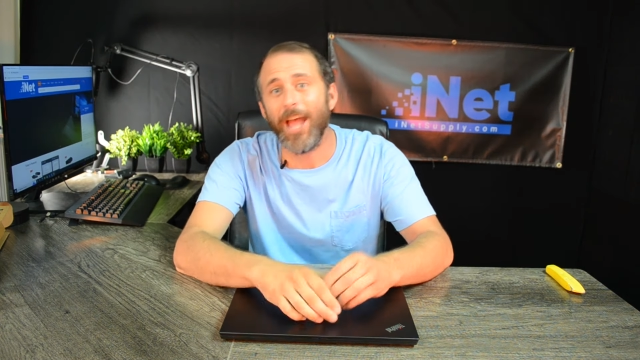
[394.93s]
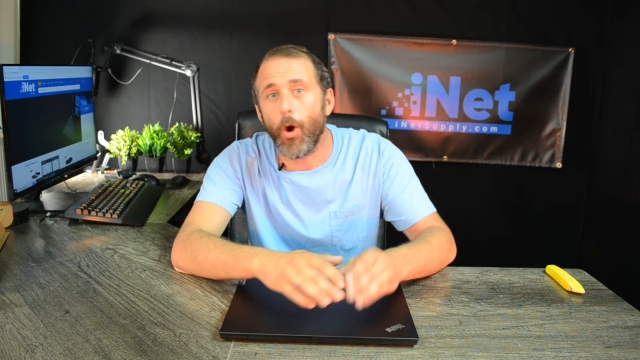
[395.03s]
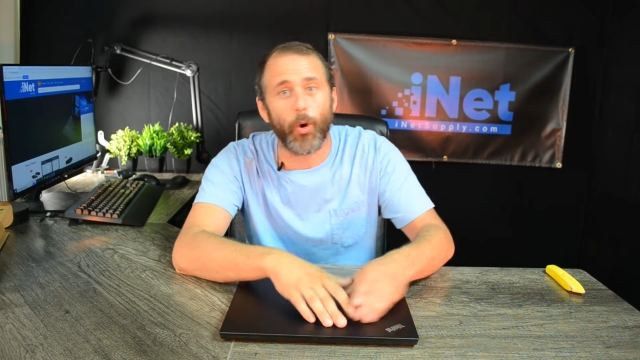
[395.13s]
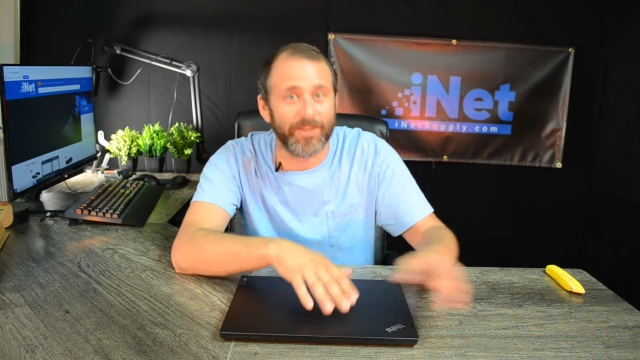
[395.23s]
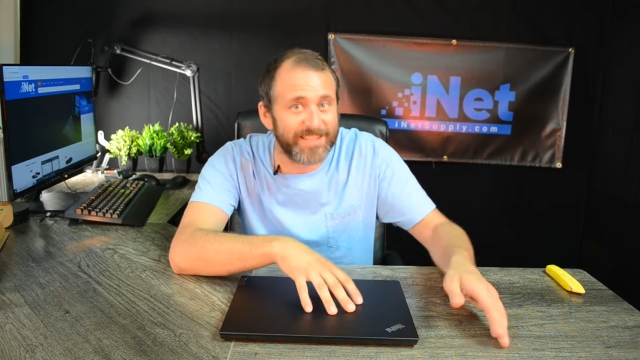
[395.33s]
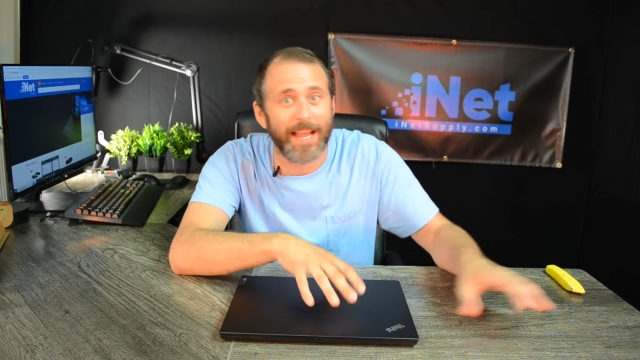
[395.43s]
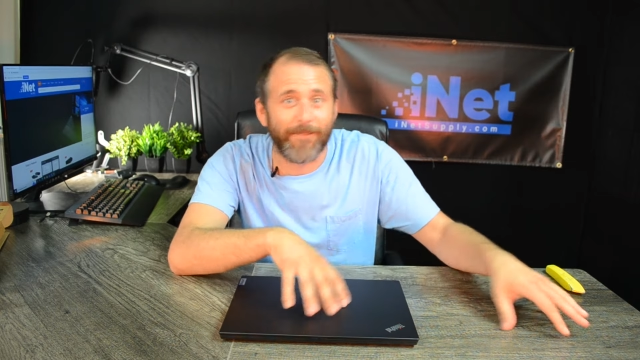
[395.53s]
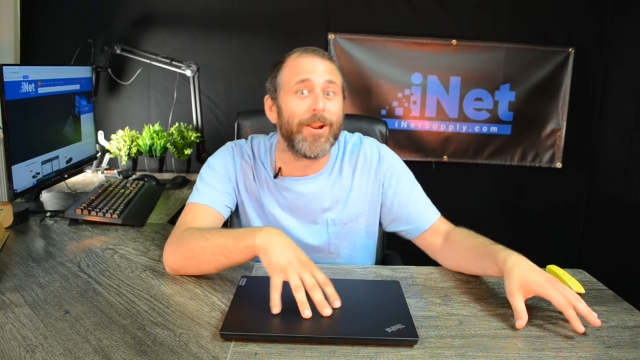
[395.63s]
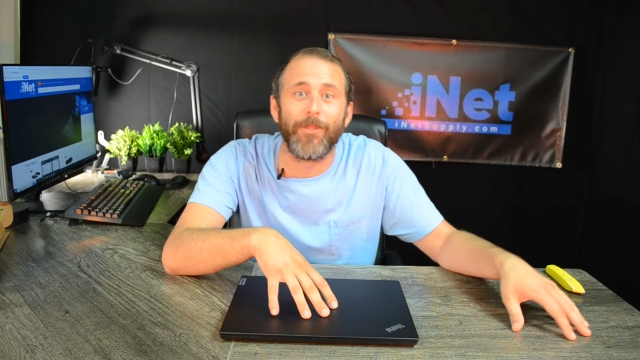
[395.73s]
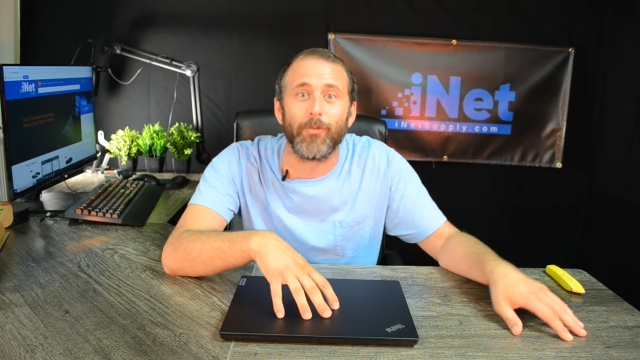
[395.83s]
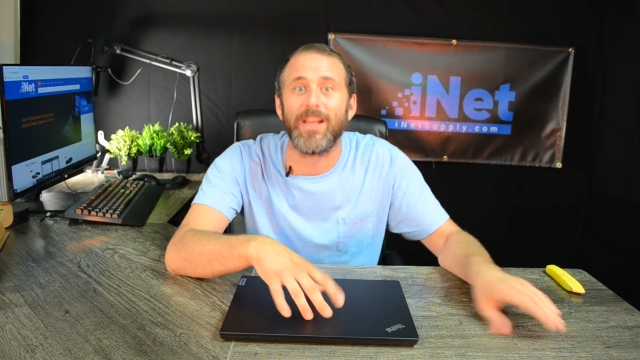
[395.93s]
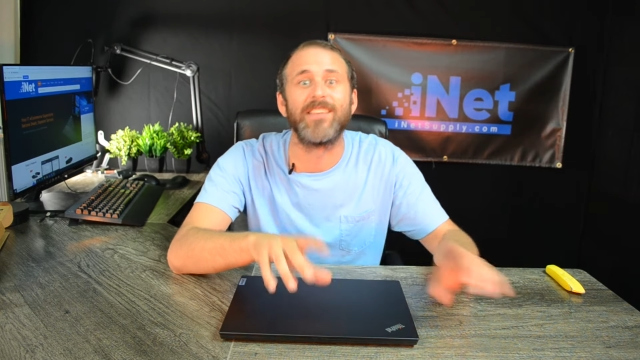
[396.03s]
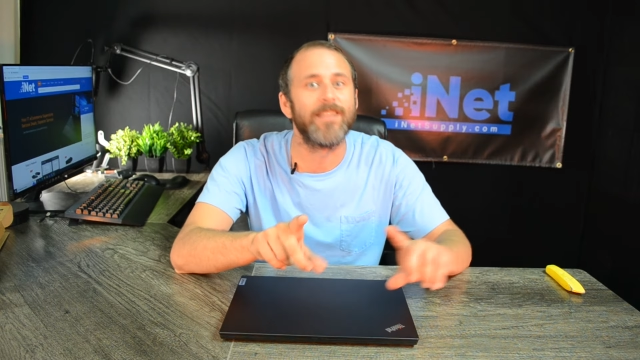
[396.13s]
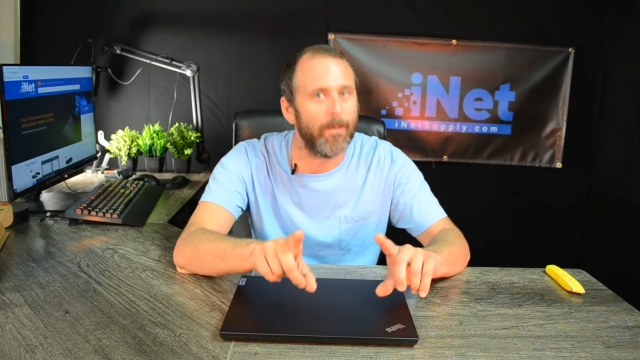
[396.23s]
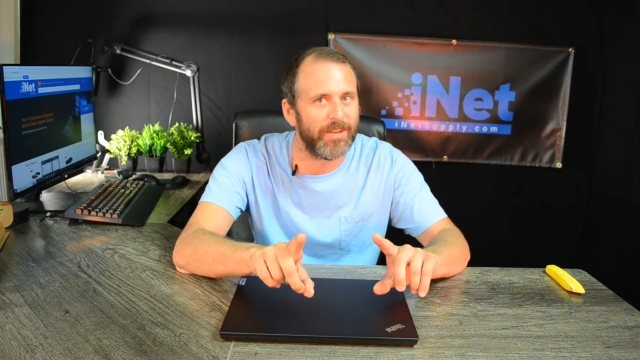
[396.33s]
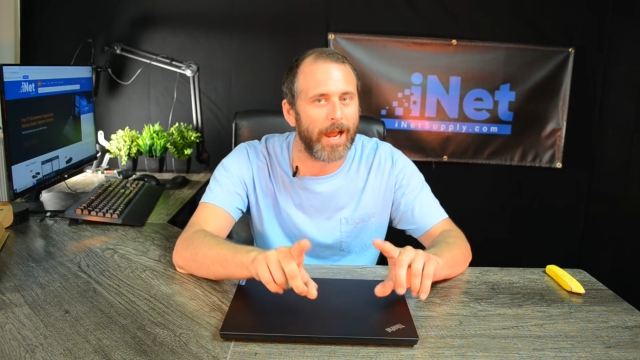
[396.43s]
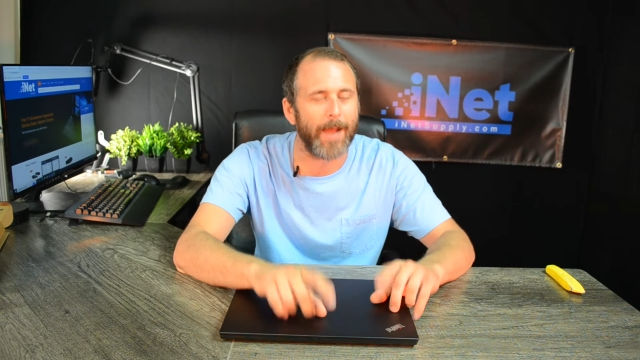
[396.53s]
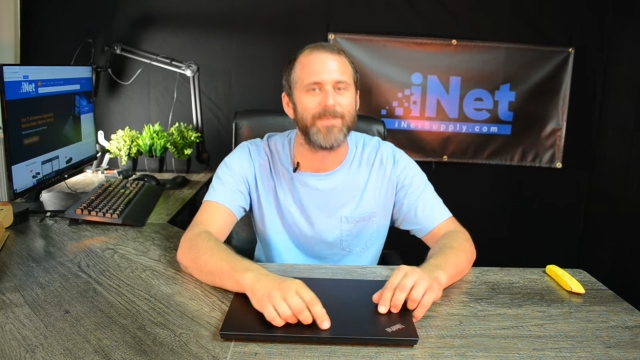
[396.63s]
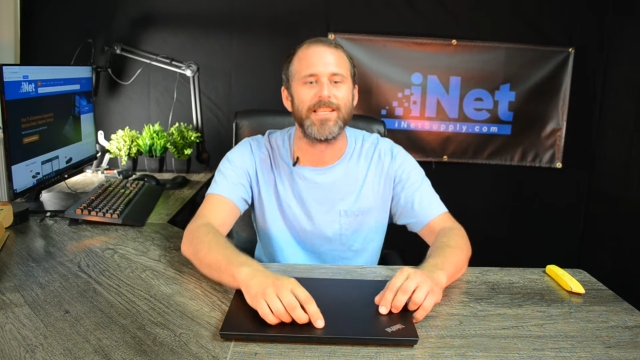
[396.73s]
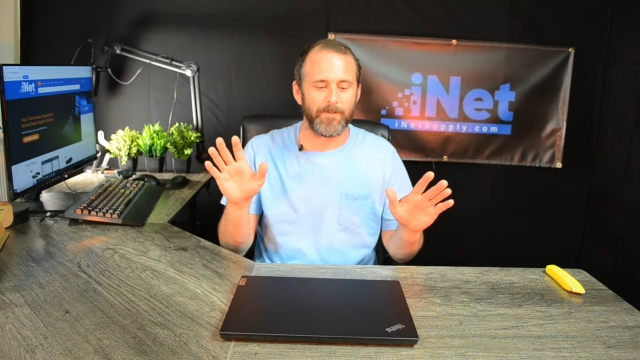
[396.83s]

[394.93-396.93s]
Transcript: or every other week sometimes.